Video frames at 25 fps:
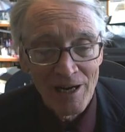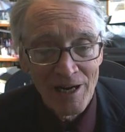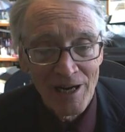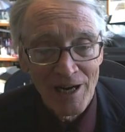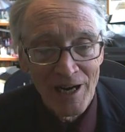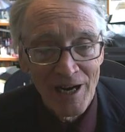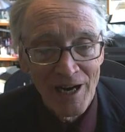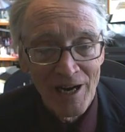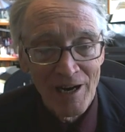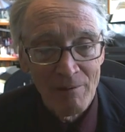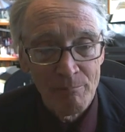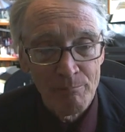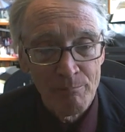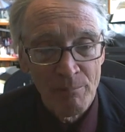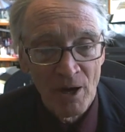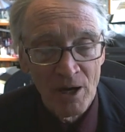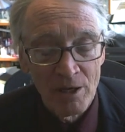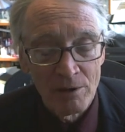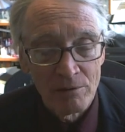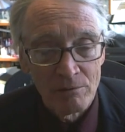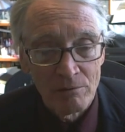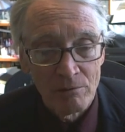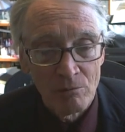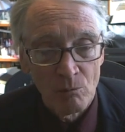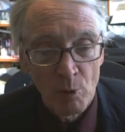
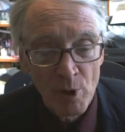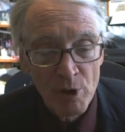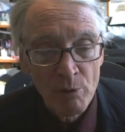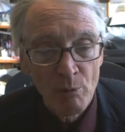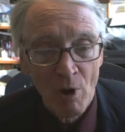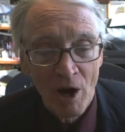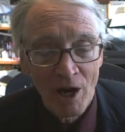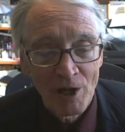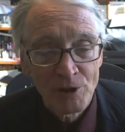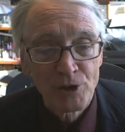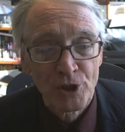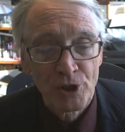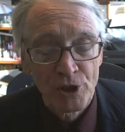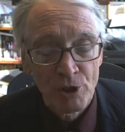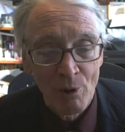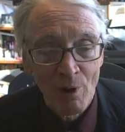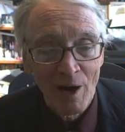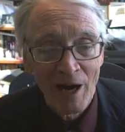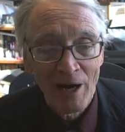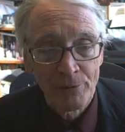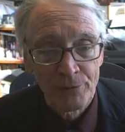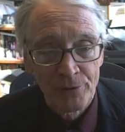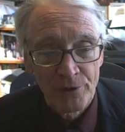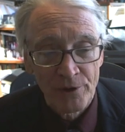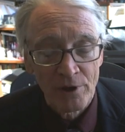But we want you to
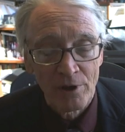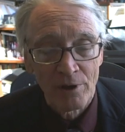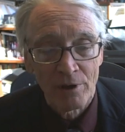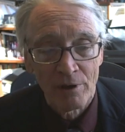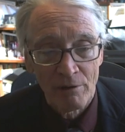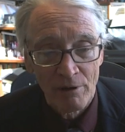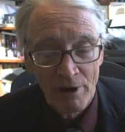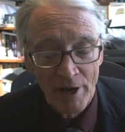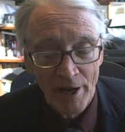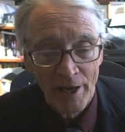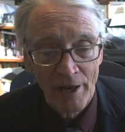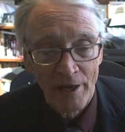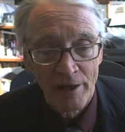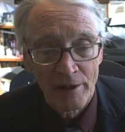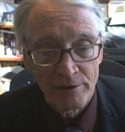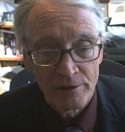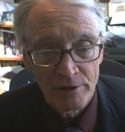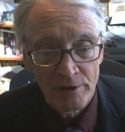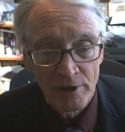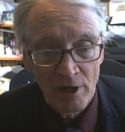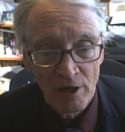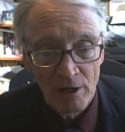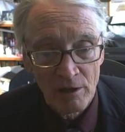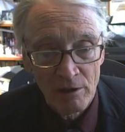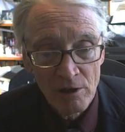go out there
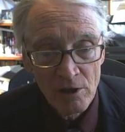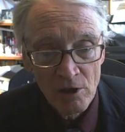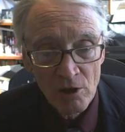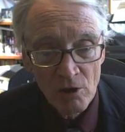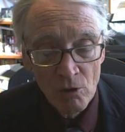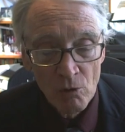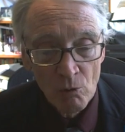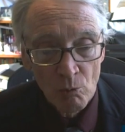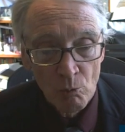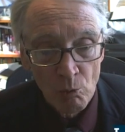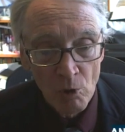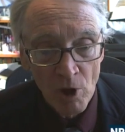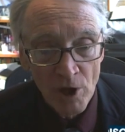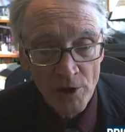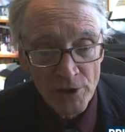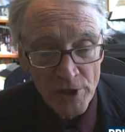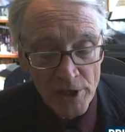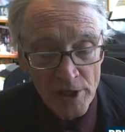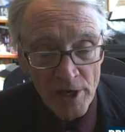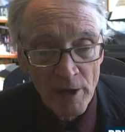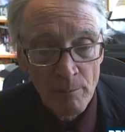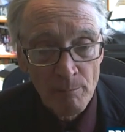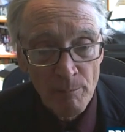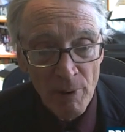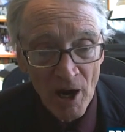and run
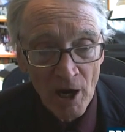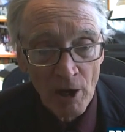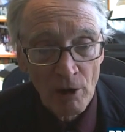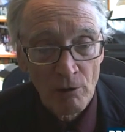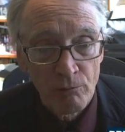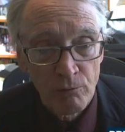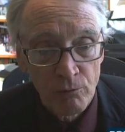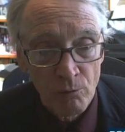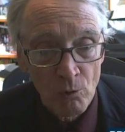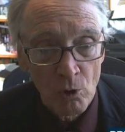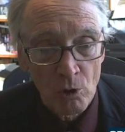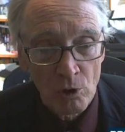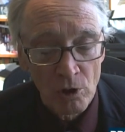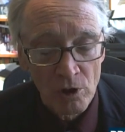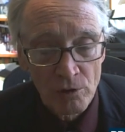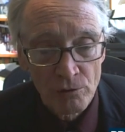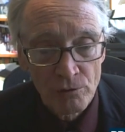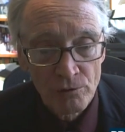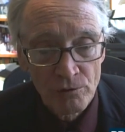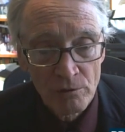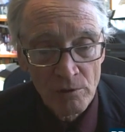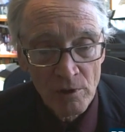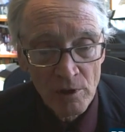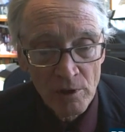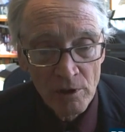the empire for
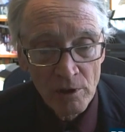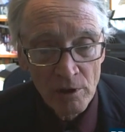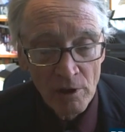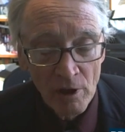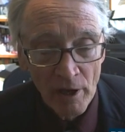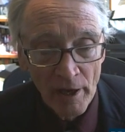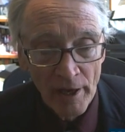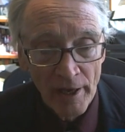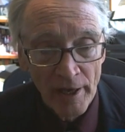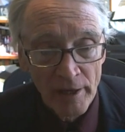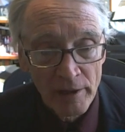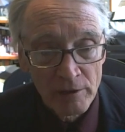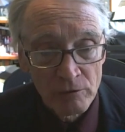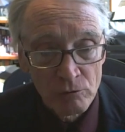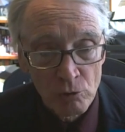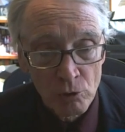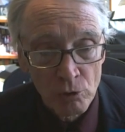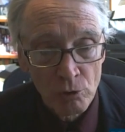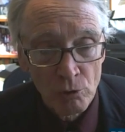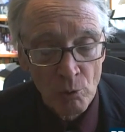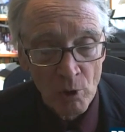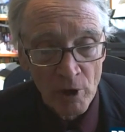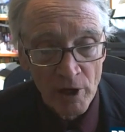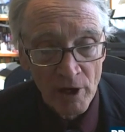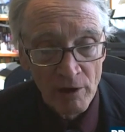us and
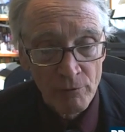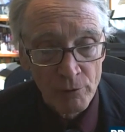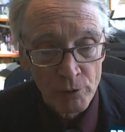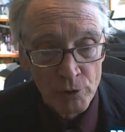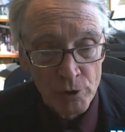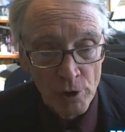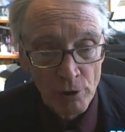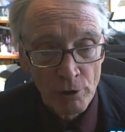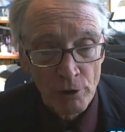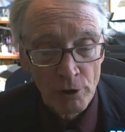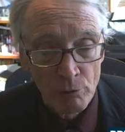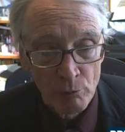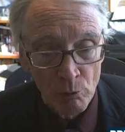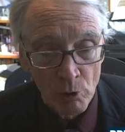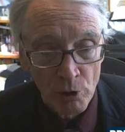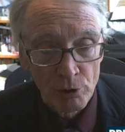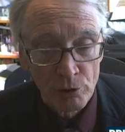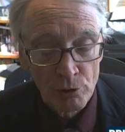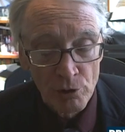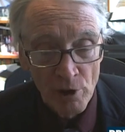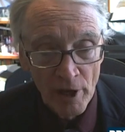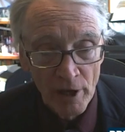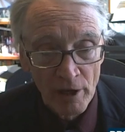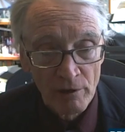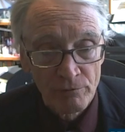do whatever dirty
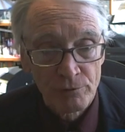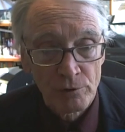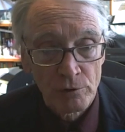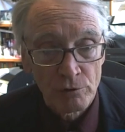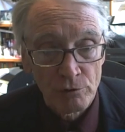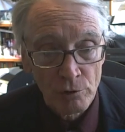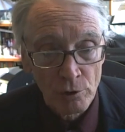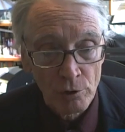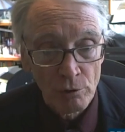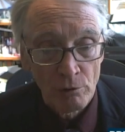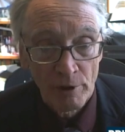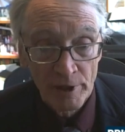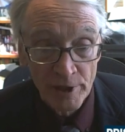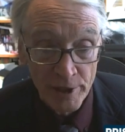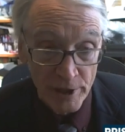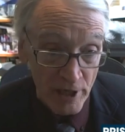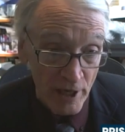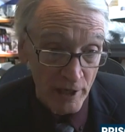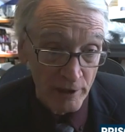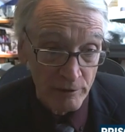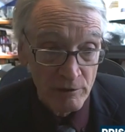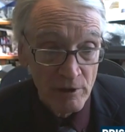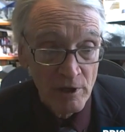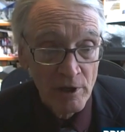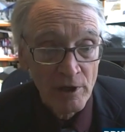work you have to do. And
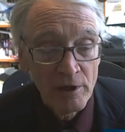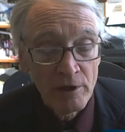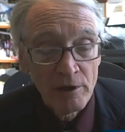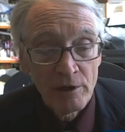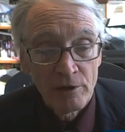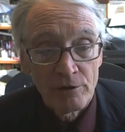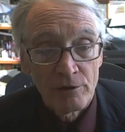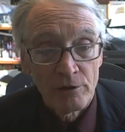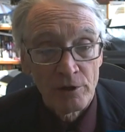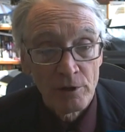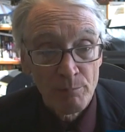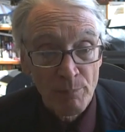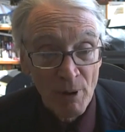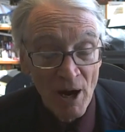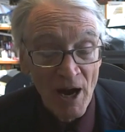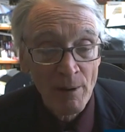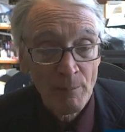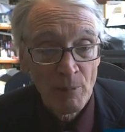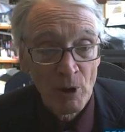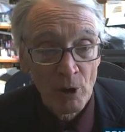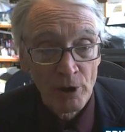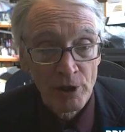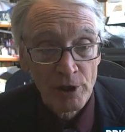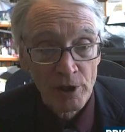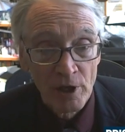again, the
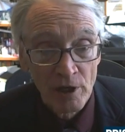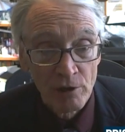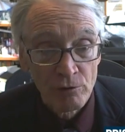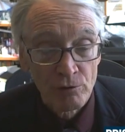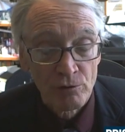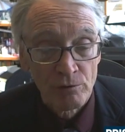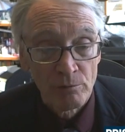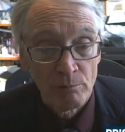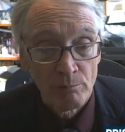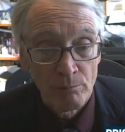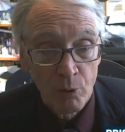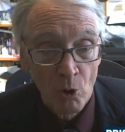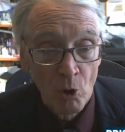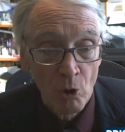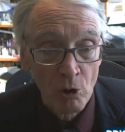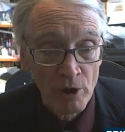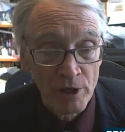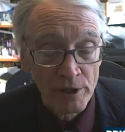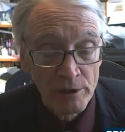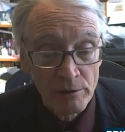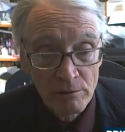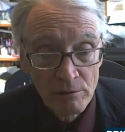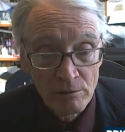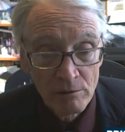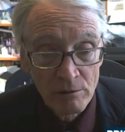primary case in
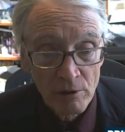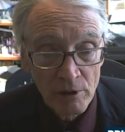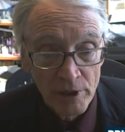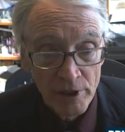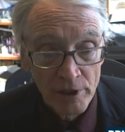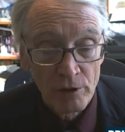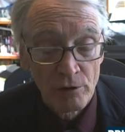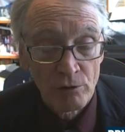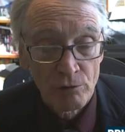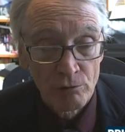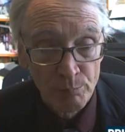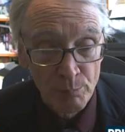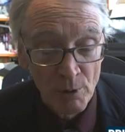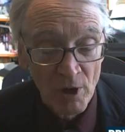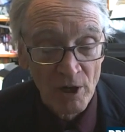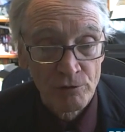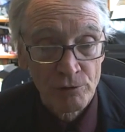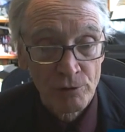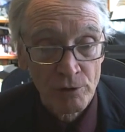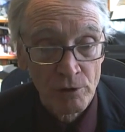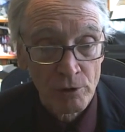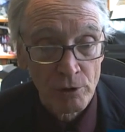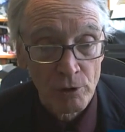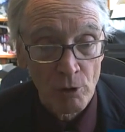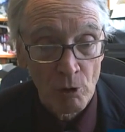point is
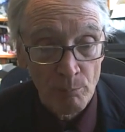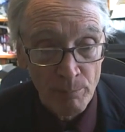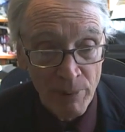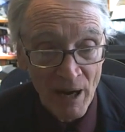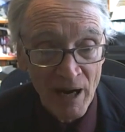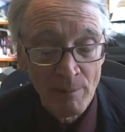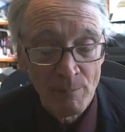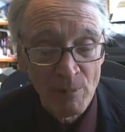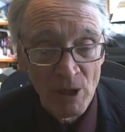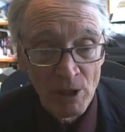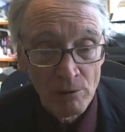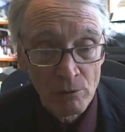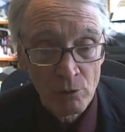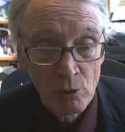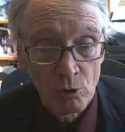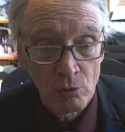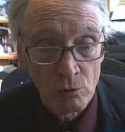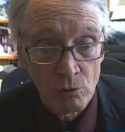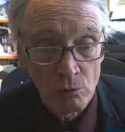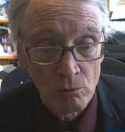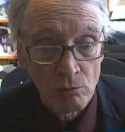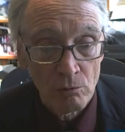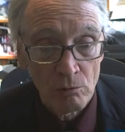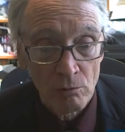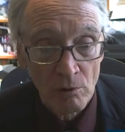President Obama,
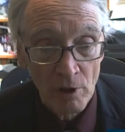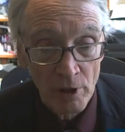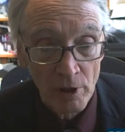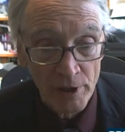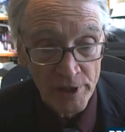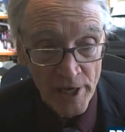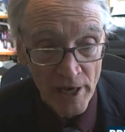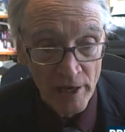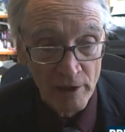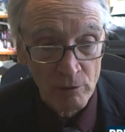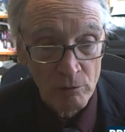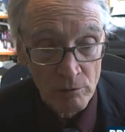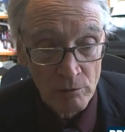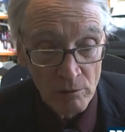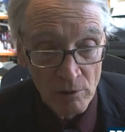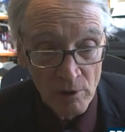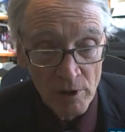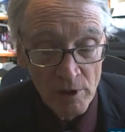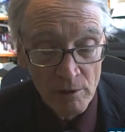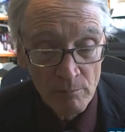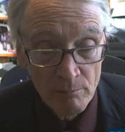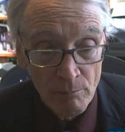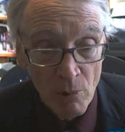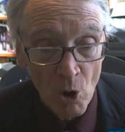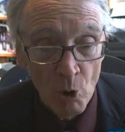who, again,
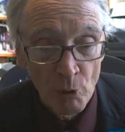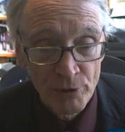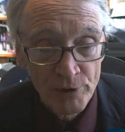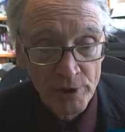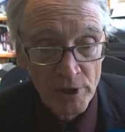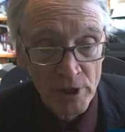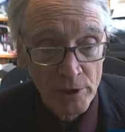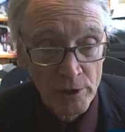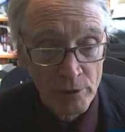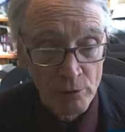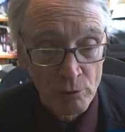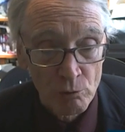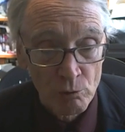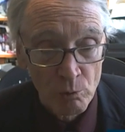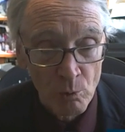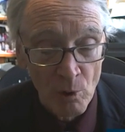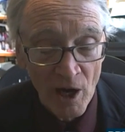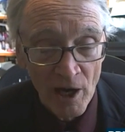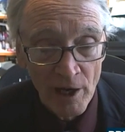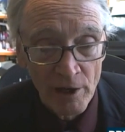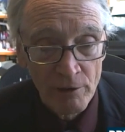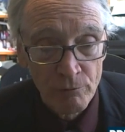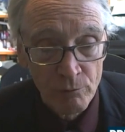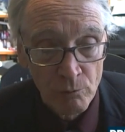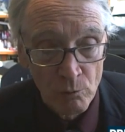both he and his
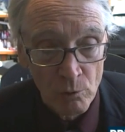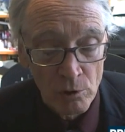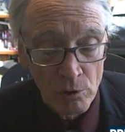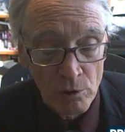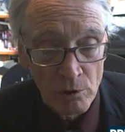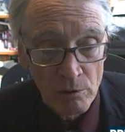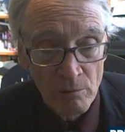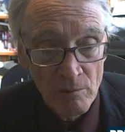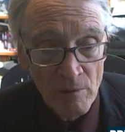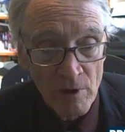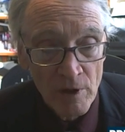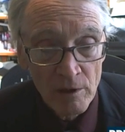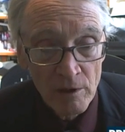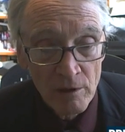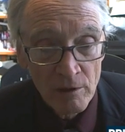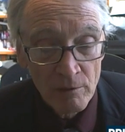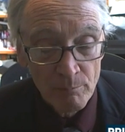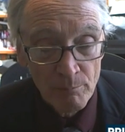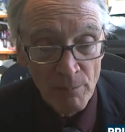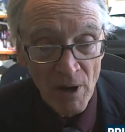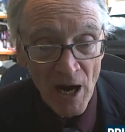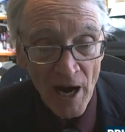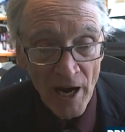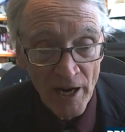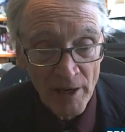wife were
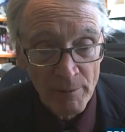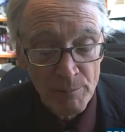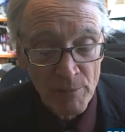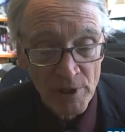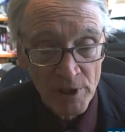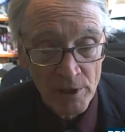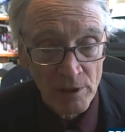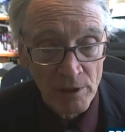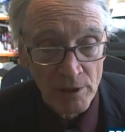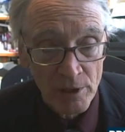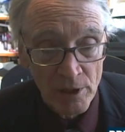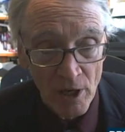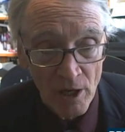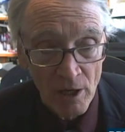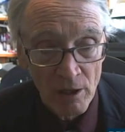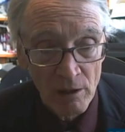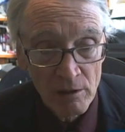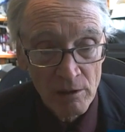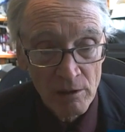behind me at